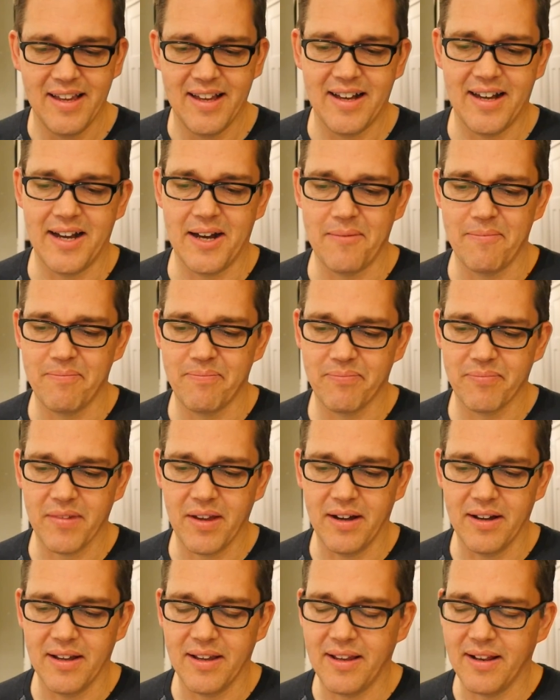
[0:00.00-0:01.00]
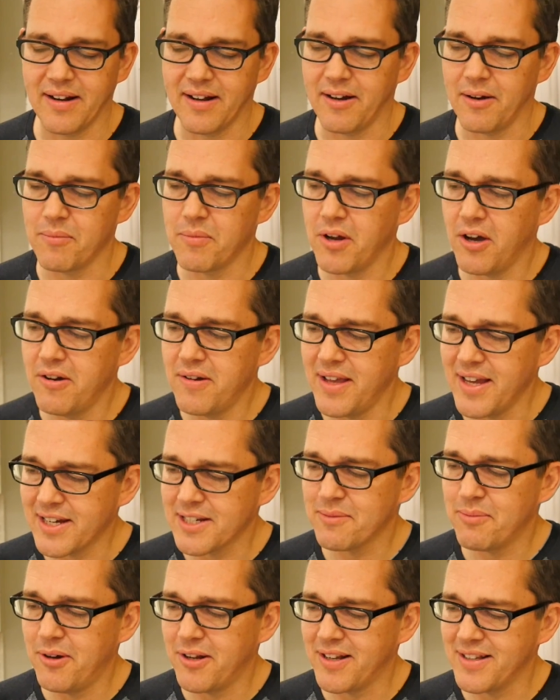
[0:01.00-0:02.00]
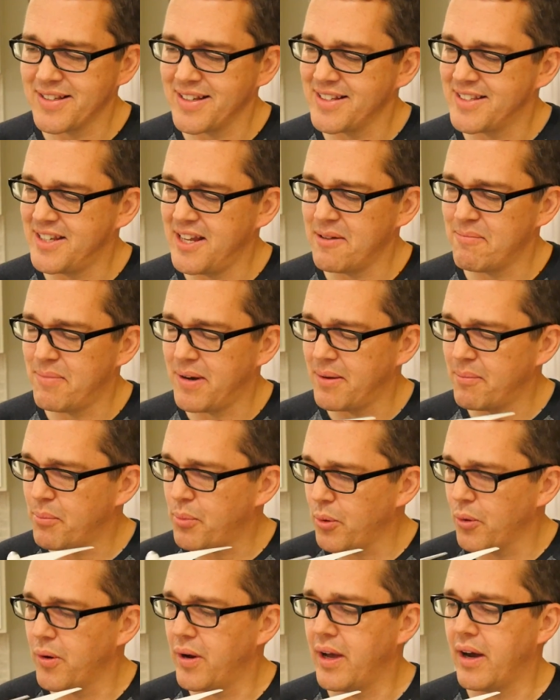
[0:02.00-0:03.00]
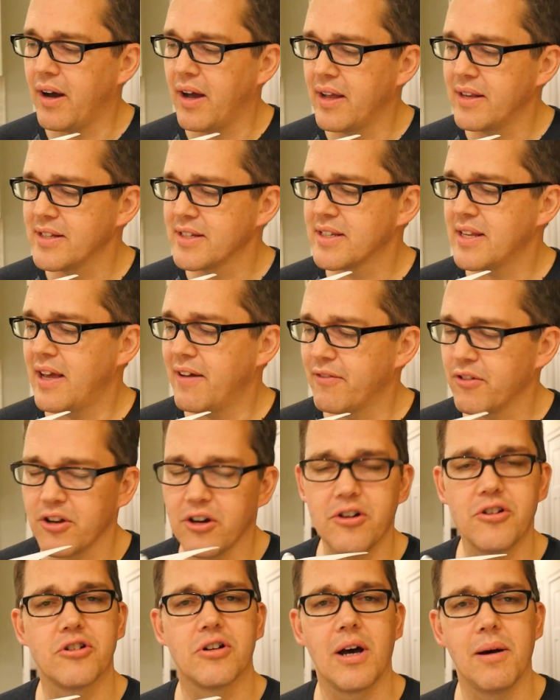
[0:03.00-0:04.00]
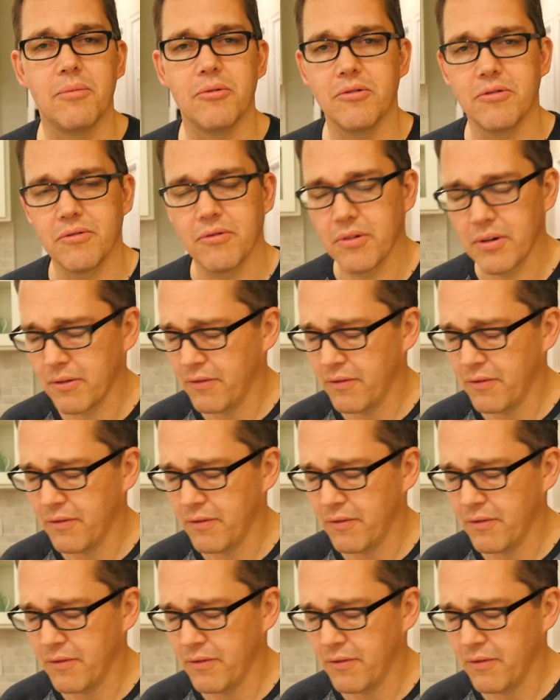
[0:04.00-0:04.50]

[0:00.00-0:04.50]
you know, I'm no expert, as I said, but boy, I just have no trouble